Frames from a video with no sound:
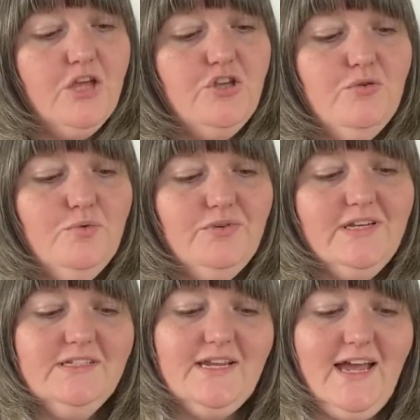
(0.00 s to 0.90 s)
You will
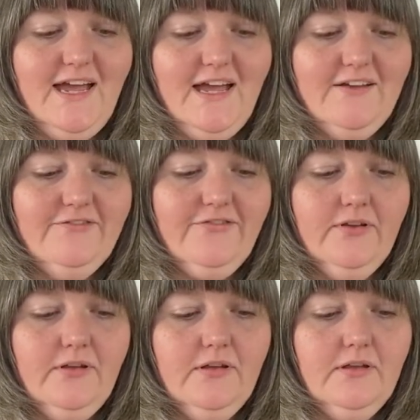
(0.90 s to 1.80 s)
need to have
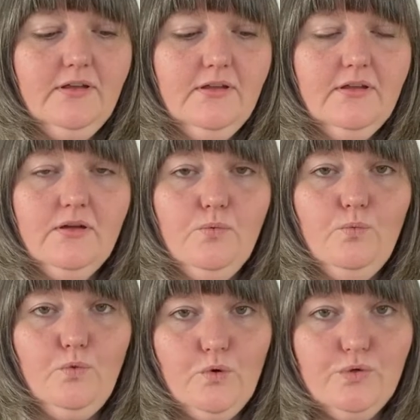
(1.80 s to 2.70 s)

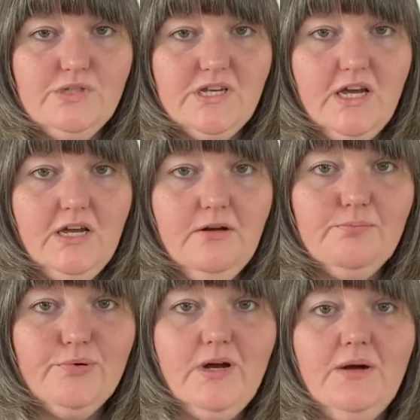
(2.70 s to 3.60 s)
water
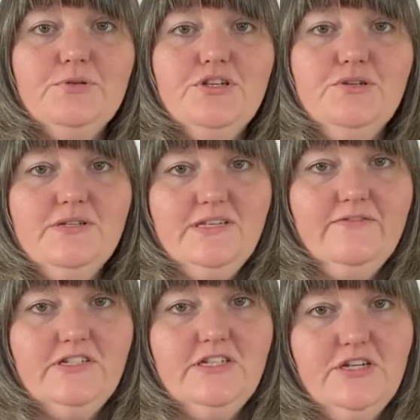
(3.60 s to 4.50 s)
brought up to
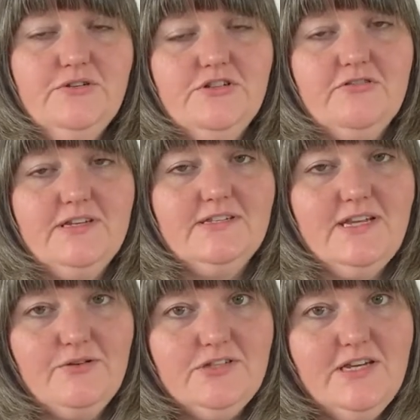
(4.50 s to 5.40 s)
72 degrees
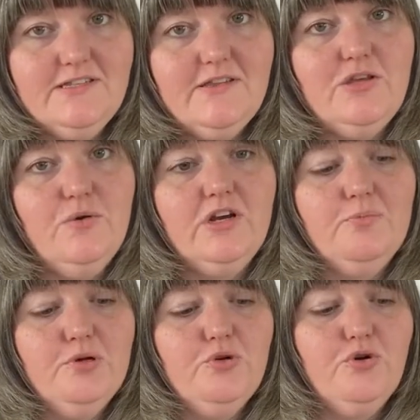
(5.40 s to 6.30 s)
Celsius that you're going
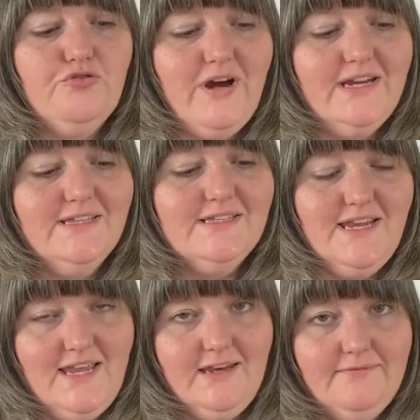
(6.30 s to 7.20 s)
to put your grains
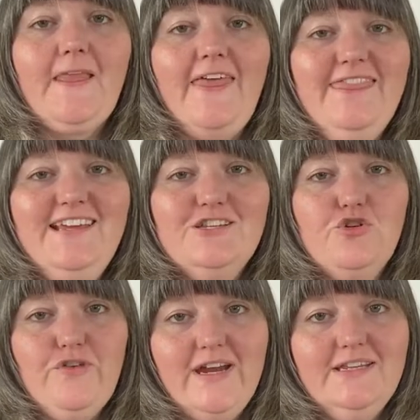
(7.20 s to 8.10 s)
in. These
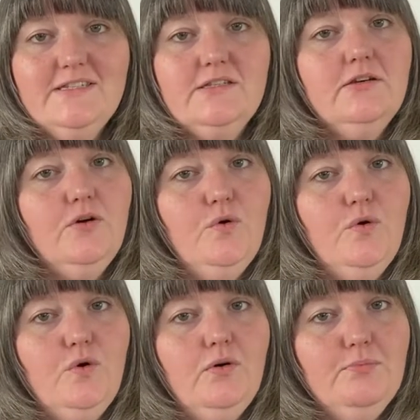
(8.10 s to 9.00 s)
grains
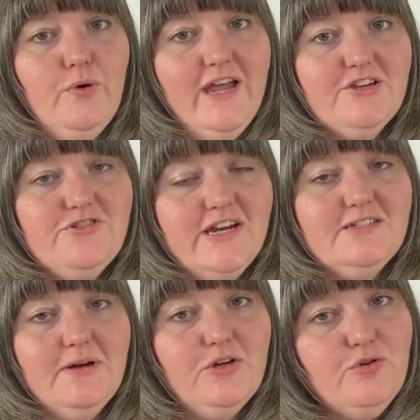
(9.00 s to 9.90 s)
or malt
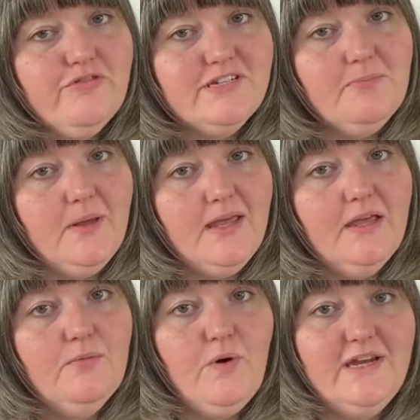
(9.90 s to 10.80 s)
extract may already
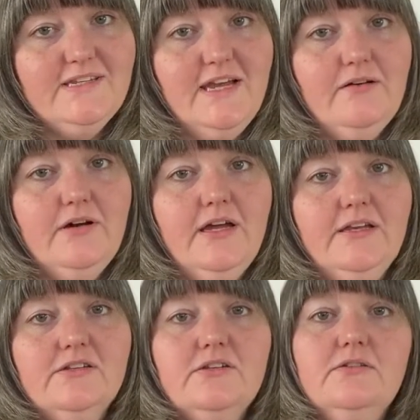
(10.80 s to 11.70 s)
be weighed out
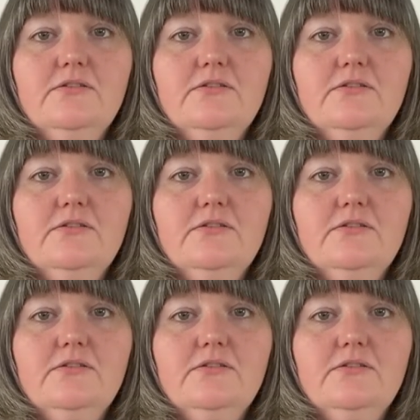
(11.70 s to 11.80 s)
and